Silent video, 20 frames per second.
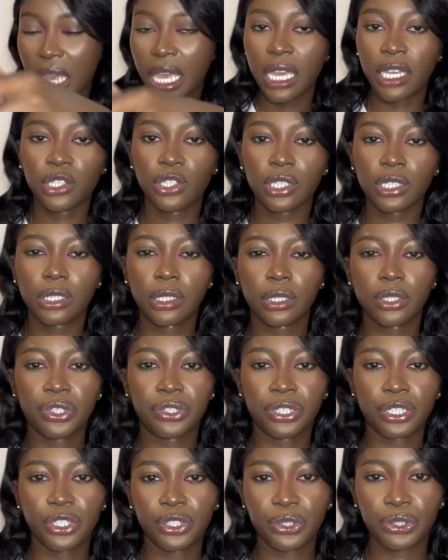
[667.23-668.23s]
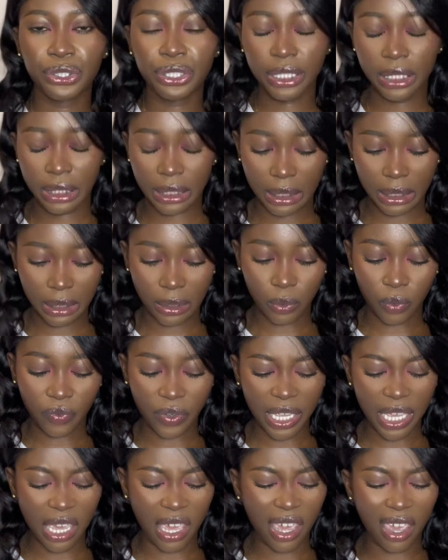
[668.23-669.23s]
It just crisscrosses over
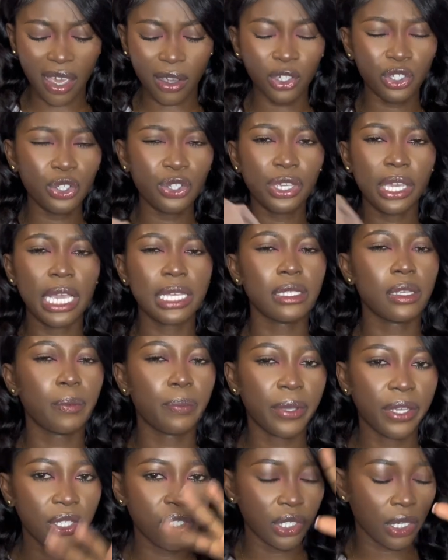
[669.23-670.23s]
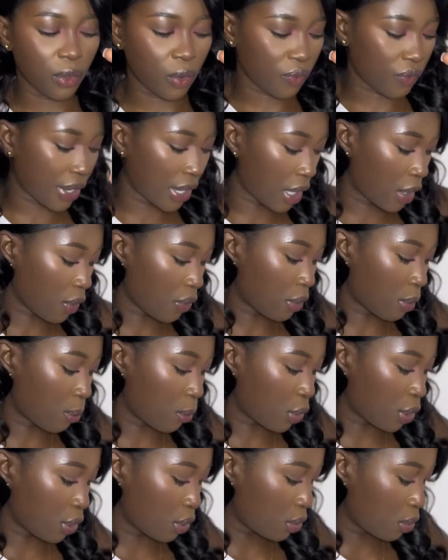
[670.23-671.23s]
here. I'll show you guys the picture over here on the
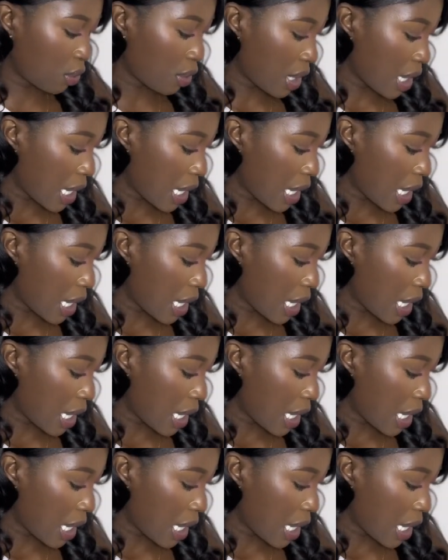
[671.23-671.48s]
model.